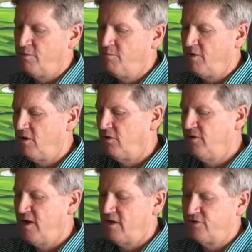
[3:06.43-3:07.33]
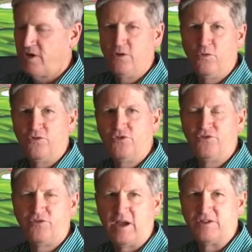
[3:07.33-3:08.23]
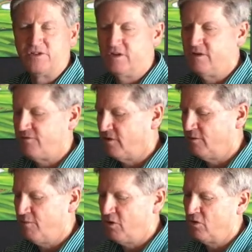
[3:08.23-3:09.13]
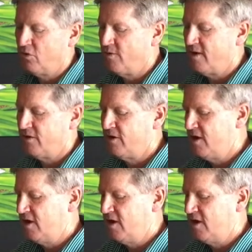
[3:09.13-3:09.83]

propel the outside horses fast enough on the merry-go-round.